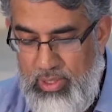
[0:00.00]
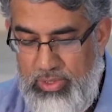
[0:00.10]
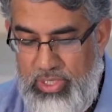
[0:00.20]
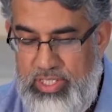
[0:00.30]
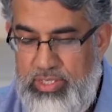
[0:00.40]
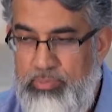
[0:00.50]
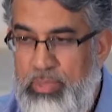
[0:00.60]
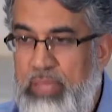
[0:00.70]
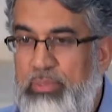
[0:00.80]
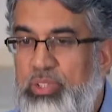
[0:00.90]
This
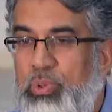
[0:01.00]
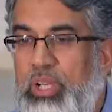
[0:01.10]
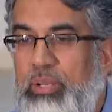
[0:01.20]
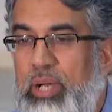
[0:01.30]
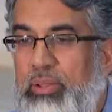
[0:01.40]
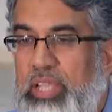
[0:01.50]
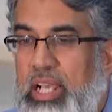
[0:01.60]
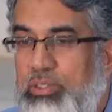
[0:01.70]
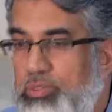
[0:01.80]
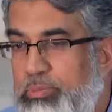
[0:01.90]
may be talking about
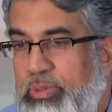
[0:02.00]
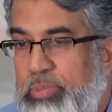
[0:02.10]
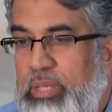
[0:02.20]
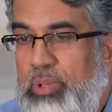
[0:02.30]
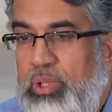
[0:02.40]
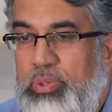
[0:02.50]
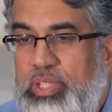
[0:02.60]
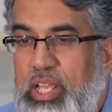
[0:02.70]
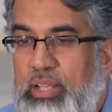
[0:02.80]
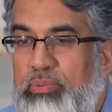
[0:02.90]
that group of people who
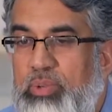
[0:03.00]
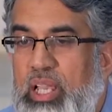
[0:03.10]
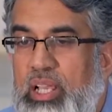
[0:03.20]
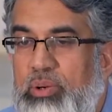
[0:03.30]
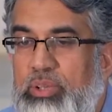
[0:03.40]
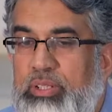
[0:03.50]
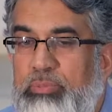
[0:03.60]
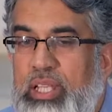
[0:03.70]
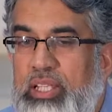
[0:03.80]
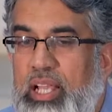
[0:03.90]
said, we're going to
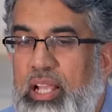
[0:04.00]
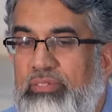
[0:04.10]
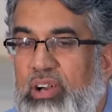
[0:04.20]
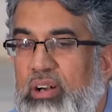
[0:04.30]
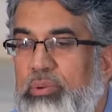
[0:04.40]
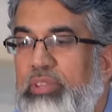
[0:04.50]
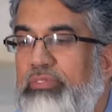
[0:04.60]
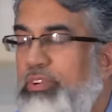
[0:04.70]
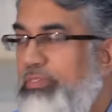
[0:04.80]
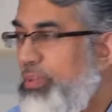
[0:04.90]
be in the hellfire only
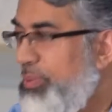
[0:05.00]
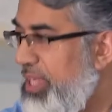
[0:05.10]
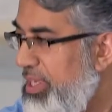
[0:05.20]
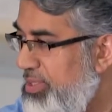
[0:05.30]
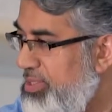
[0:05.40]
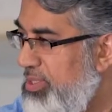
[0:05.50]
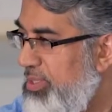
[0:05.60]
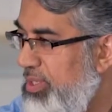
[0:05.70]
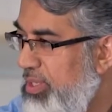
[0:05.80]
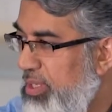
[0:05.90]
for a few days.
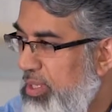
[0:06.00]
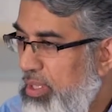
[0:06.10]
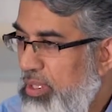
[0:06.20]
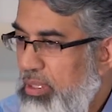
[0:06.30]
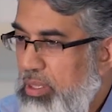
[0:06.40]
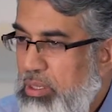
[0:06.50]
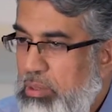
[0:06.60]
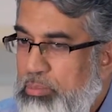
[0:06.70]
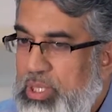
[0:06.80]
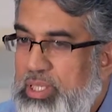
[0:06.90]

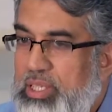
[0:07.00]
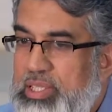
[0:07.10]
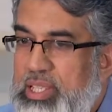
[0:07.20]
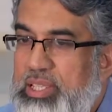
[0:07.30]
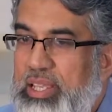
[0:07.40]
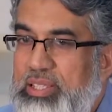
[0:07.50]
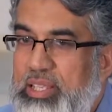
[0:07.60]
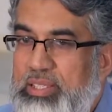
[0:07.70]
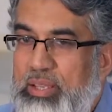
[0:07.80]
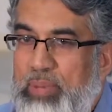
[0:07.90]
But does this
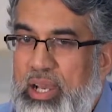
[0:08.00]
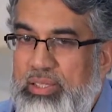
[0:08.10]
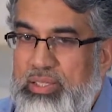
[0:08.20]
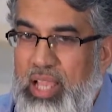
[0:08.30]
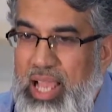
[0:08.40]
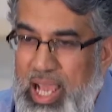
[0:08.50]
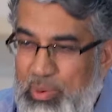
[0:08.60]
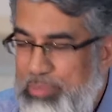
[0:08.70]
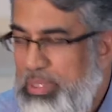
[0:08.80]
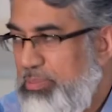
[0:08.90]
exist amongst
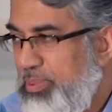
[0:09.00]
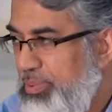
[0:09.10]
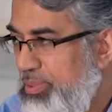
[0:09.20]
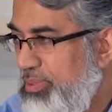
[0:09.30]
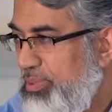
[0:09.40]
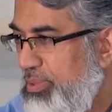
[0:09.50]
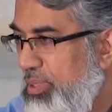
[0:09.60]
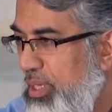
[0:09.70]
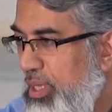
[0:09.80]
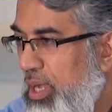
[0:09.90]
our people?
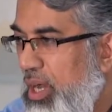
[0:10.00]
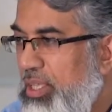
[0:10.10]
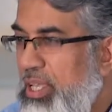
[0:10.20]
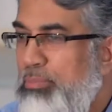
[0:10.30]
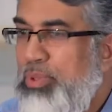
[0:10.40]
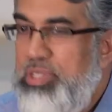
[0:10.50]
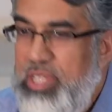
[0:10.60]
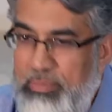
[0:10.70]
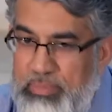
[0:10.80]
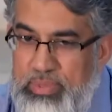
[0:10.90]
Are there
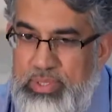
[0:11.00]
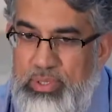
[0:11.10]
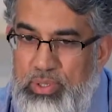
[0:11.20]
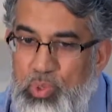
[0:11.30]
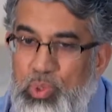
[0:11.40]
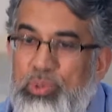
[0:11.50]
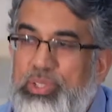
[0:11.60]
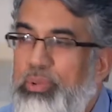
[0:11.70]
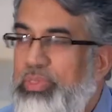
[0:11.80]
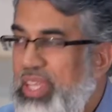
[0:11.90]
Muslims who
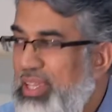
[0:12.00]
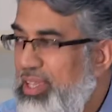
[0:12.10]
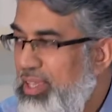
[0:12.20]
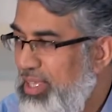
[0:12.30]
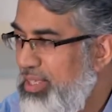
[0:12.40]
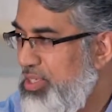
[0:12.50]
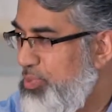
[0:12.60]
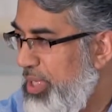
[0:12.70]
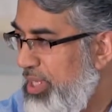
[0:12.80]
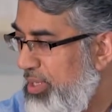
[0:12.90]
also think in this
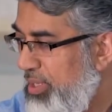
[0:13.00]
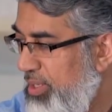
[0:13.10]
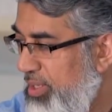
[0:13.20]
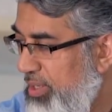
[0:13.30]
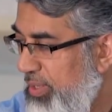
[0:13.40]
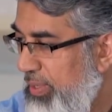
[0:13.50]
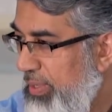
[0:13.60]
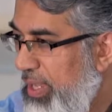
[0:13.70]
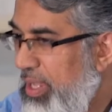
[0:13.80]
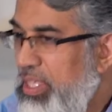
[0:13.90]
way?
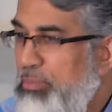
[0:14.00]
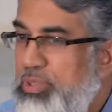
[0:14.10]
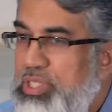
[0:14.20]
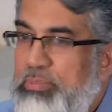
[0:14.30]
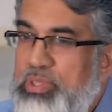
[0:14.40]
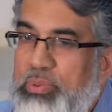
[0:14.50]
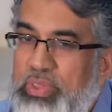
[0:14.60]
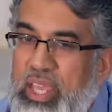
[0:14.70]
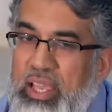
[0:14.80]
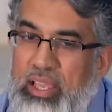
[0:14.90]
Are there Muslims who
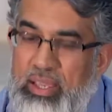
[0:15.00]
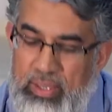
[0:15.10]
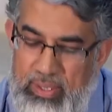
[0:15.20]
think